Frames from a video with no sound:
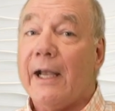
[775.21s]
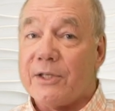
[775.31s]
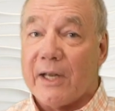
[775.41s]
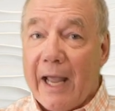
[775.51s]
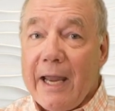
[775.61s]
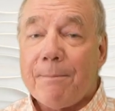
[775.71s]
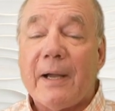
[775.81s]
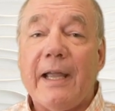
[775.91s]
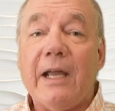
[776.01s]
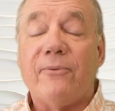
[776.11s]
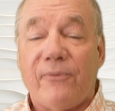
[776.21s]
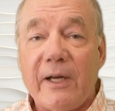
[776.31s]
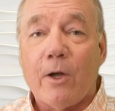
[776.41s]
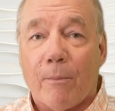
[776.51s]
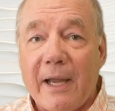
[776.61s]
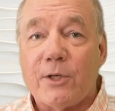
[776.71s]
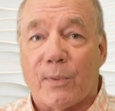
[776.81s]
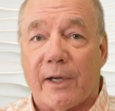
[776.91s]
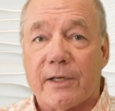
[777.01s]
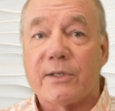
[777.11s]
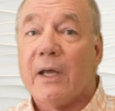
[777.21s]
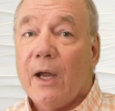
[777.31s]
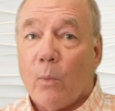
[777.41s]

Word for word: It's an 8x8 video matrix,